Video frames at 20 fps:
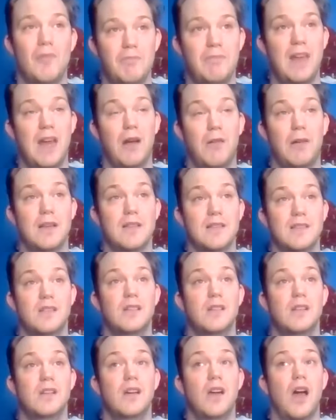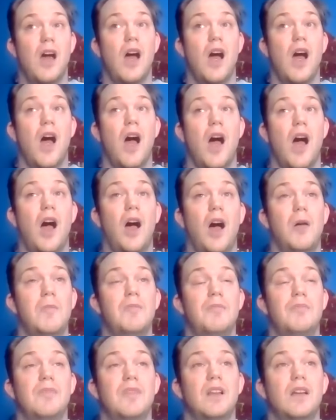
yeah, it was, um,